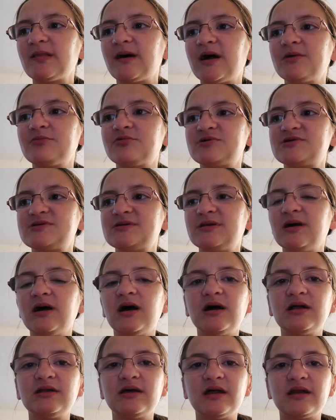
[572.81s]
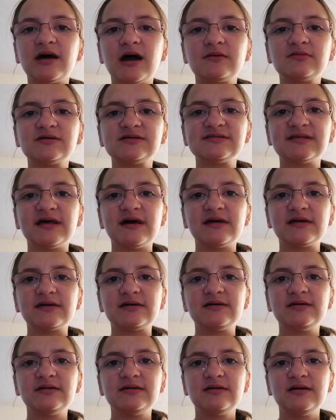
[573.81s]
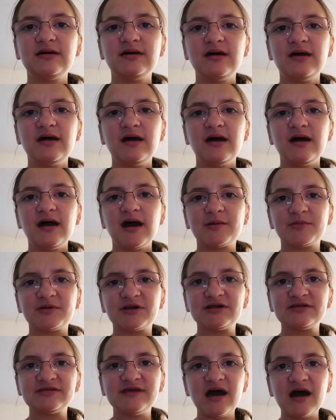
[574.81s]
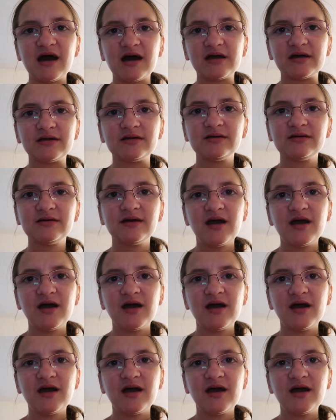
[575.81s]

line for cheetah hunt and I was like, I'm gonna die.